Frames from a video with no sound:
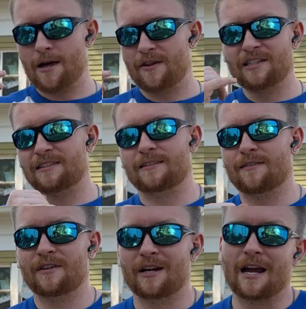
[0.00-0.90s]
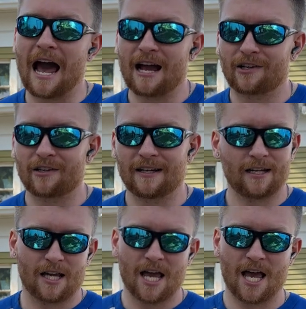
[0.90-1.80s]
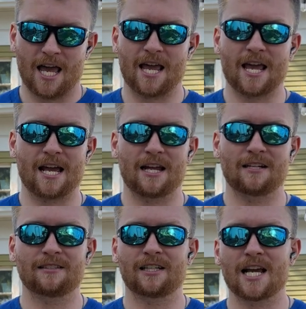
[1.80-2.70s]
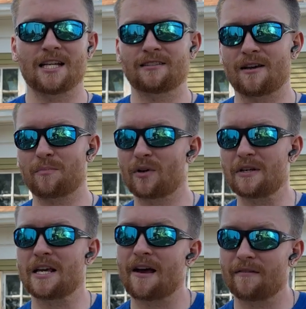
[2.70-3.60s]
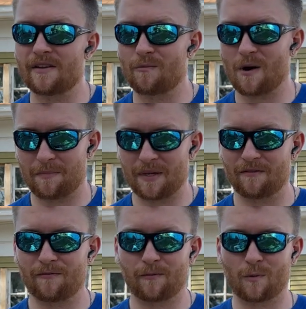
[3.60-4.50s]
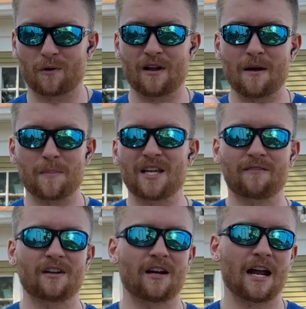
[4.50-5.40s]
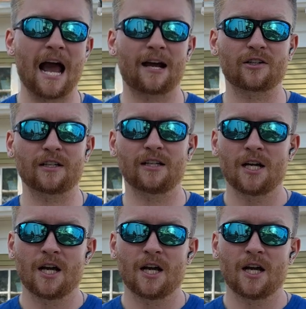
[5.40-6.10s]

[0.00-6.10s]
This isn't very accurate, and it's a pretty heavy weapon for not being very accurate.